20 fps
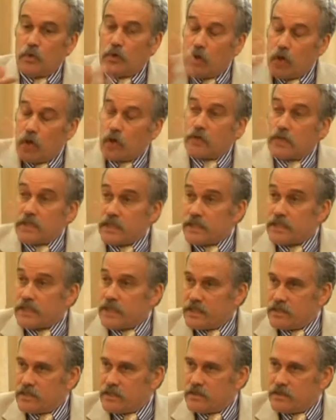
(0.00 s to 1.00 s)
large
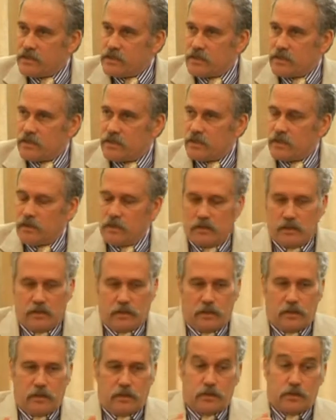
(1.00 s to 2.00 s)
successes,
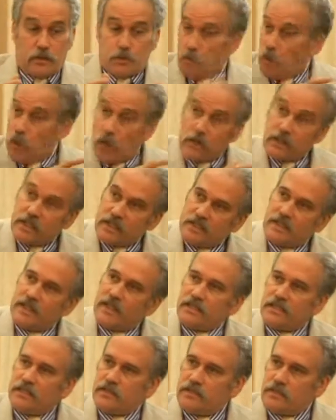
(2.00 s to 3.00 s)
small
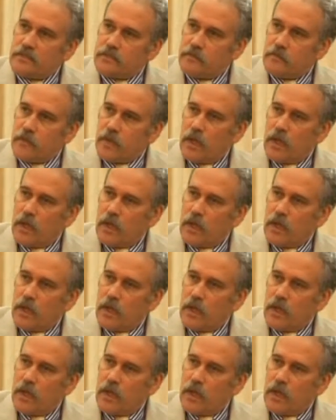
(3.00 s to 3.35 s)
successes,